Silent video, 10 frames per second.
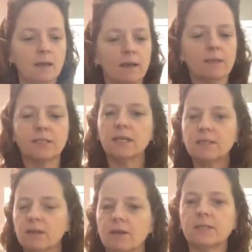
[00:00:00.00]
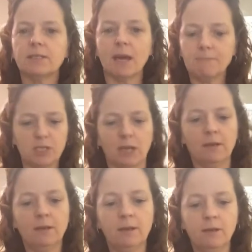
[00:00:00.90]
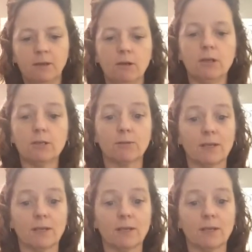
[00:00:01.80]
Now, since their inception, New Year's